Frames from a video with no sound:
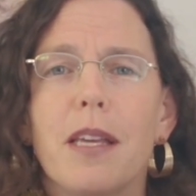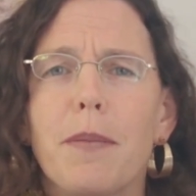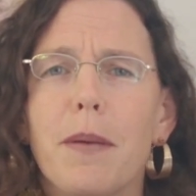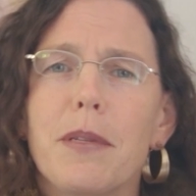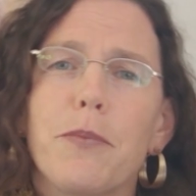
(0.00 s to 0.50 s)
The
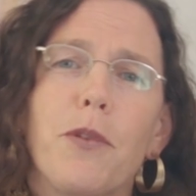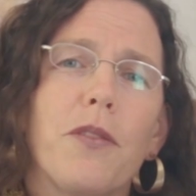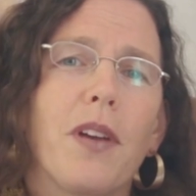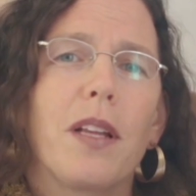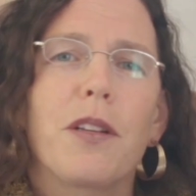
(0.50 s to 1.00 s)
baby's
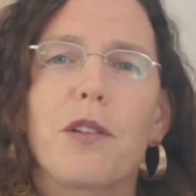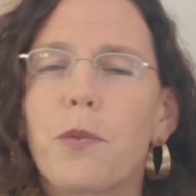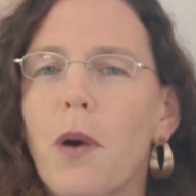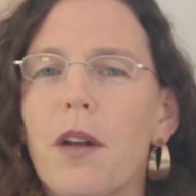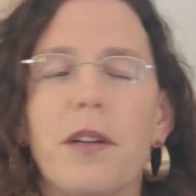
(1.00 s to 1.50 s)
moving, there's
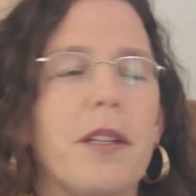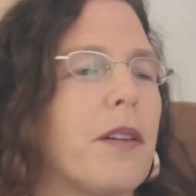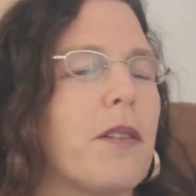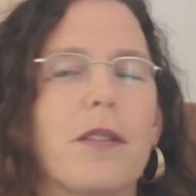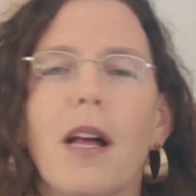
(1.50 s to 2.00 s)
water in
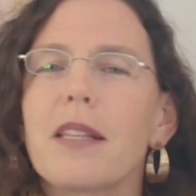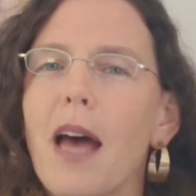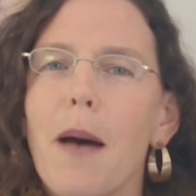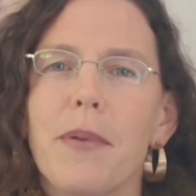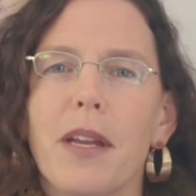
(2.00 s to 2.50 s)
there, there's lots
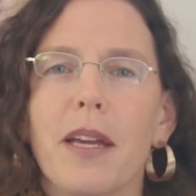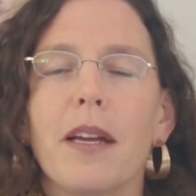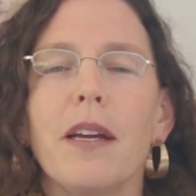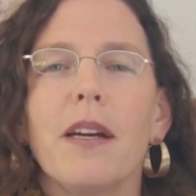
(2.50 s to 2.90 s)
happening.